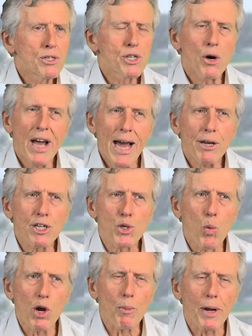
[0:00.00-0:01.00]
So how
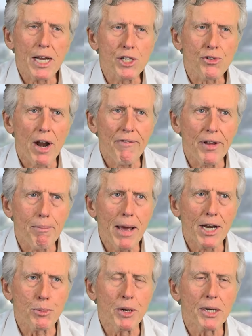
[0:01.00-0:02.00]
does workplace traffic
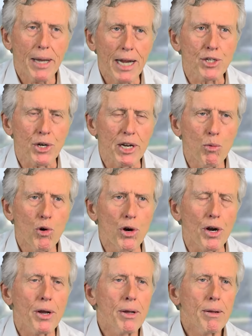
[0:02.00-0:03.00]
management actually
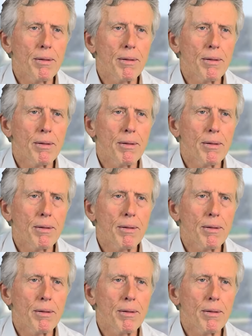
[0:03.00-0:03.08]
work?